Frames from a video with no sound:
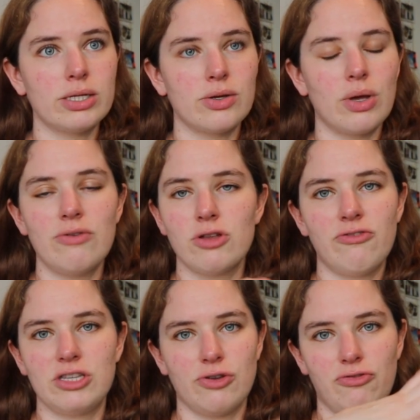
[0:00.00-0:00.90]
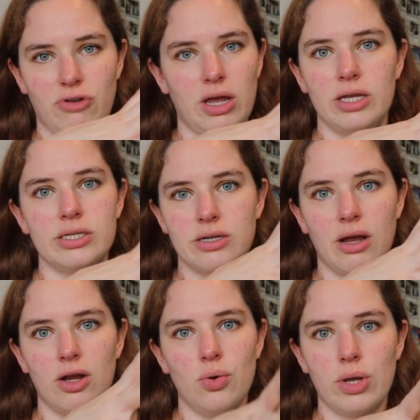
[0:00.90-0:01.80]
So even if it's a
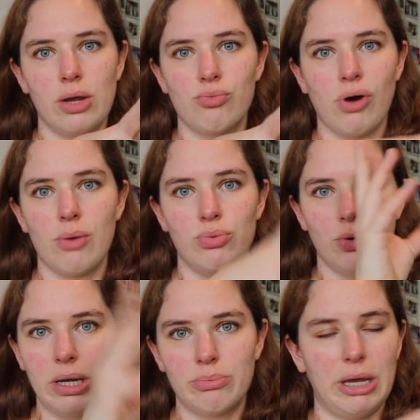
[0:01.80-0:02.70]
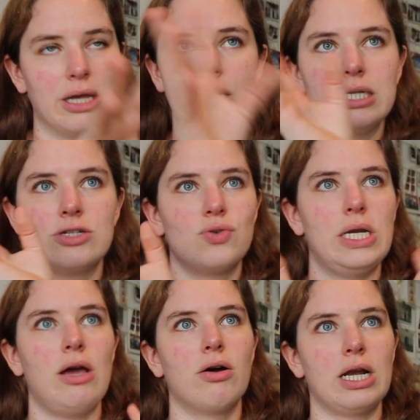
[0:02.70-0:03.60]
Frankenstein looking bra, blue and pink, and it's
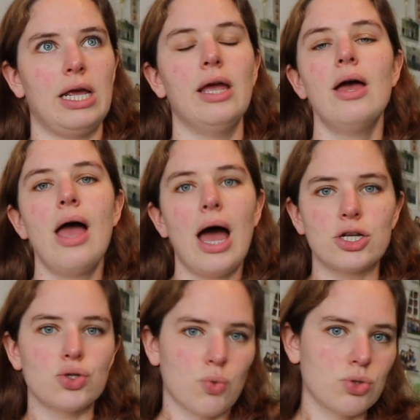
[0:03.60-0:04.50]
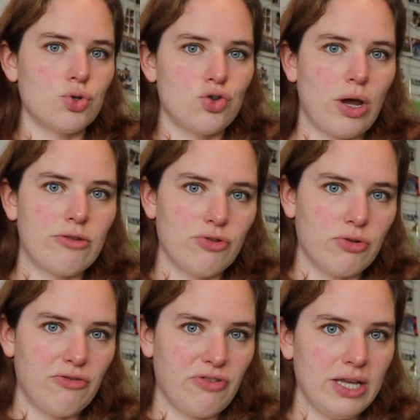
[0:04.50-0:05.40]
really ugly, I just want to try it for
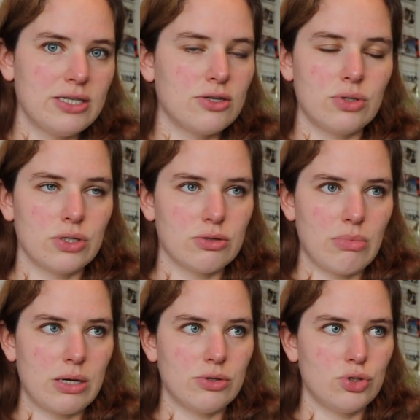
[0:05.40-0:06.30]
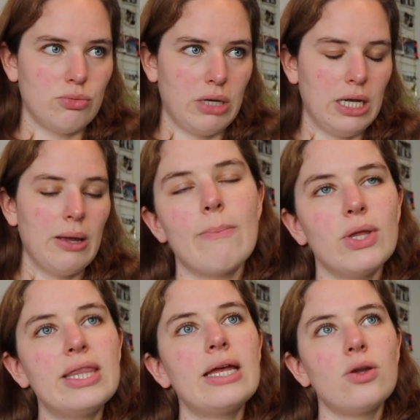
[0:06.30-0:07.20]
the fit, so it doesn't matter to me.
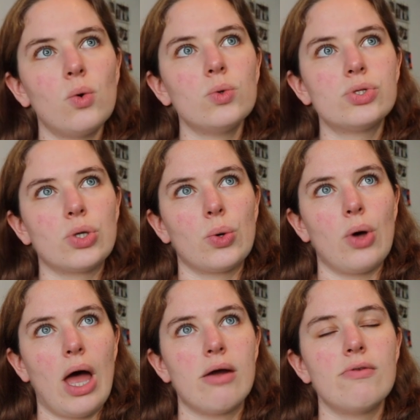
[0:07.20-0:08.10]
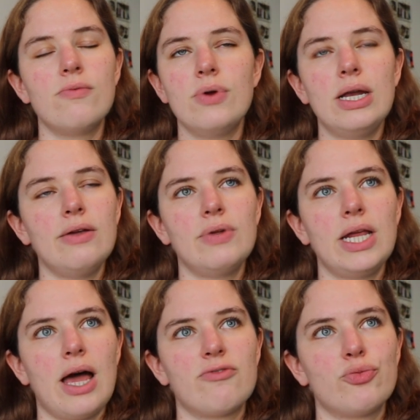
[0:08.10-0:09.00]
But then also I really
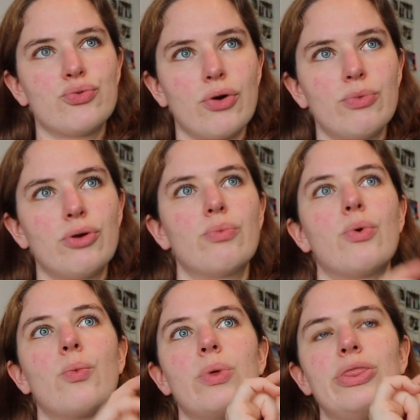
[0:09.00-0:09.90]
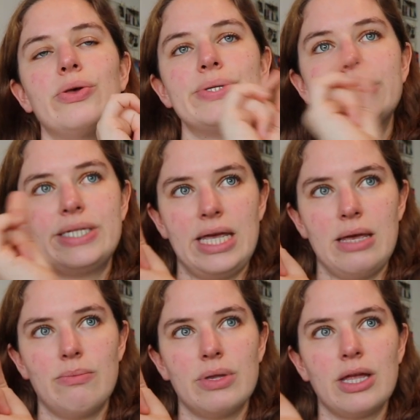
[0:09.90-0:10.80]
have a problem with the
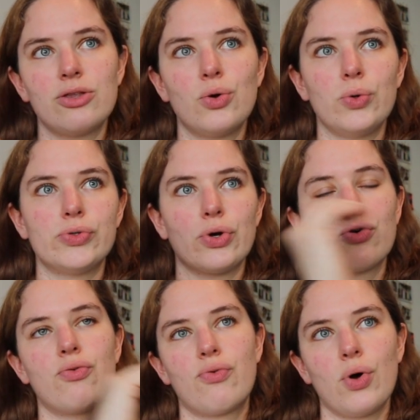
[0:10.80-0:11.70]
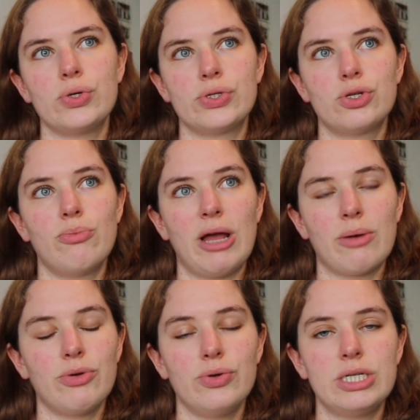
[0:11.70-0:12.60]
seam that goes across the
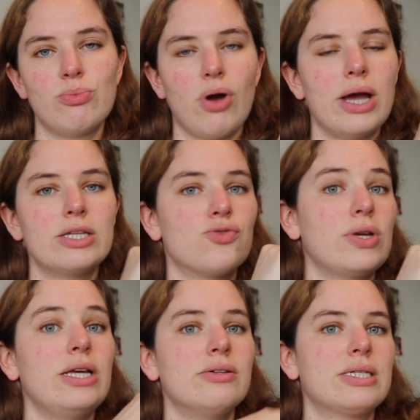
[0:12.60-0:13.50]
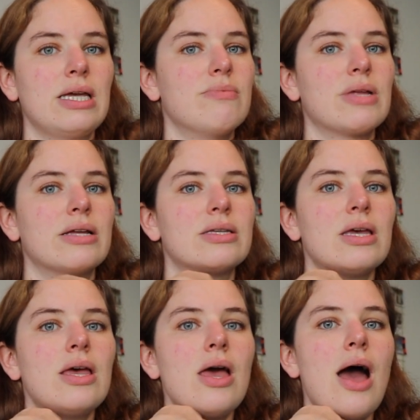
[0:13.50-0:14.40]
Black Beauty bra. It's really a seam that
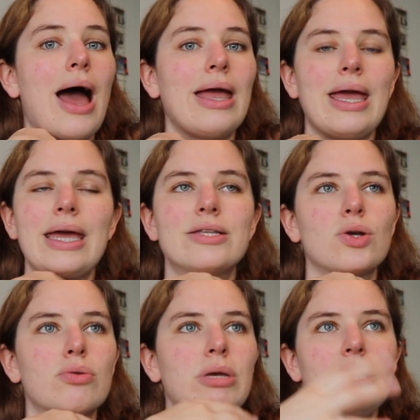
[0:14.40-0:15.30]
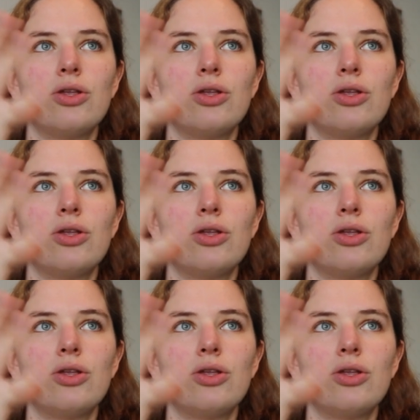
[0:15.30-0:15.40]
I hate on me.